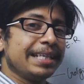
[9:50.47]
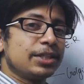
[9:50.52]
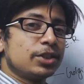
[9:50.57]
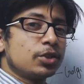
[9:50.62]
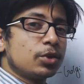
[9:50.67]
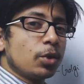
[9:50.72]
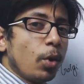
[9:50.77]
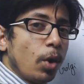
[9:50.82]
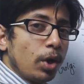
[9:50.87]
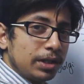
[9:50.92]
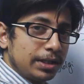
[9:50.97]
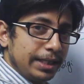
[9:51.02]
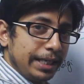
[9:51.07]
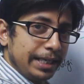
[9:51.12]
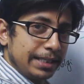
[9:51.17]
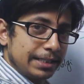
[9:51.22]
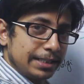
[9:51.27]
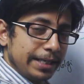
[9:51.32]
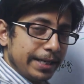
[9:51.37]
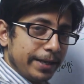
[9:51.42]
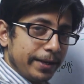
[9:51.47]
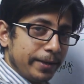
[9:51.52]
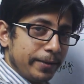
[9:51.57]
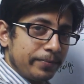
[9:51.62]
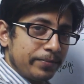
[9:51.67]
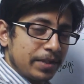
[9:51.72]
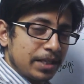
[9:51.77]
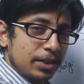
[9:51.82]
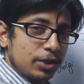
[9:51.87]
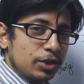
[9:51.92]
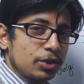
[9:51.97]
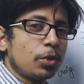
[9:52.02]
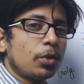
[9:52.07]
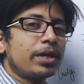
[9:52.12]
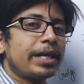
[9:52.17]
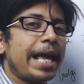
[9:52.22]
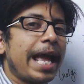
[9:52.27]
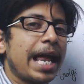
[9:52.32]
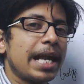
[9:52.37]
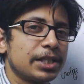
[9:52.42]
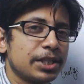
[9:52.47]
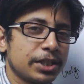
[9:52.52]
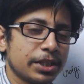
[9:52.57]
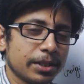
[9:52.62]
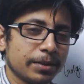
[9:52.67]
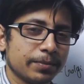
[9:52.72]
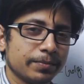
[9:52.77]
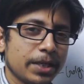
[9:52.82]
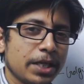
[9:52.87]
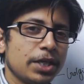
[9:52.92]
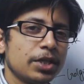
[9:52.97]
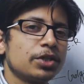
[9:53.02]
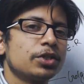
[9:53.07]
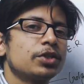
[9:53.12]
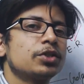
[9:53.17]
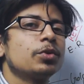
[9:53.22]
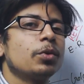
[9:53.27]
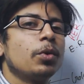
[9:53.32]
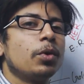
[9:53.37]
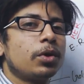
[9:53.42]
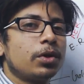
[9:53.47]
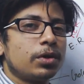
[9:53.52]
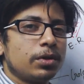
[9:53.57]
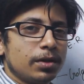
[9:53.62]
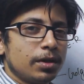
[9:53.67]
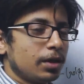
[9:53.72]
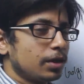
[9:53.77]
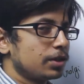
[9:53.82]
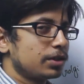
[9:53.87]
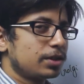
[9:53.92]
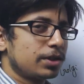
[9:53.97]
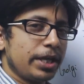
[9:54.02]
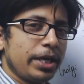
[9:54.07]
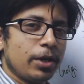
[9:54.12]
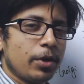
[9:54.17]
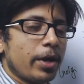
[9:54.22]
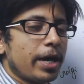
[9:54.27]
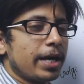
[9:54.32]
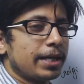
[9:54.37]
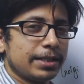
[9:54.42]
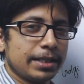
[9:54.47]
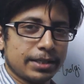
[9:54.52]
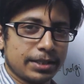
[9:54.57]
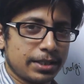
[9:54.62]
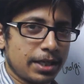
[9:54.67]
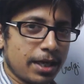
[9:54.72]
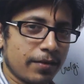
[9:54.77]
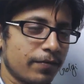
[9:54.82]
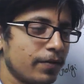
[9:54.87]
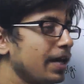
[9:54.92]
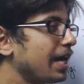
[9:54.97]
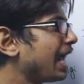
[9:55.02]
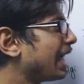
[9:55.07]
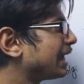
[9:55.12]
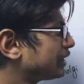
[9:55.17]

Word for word: They store things there, store calcium, store steroids and stuff.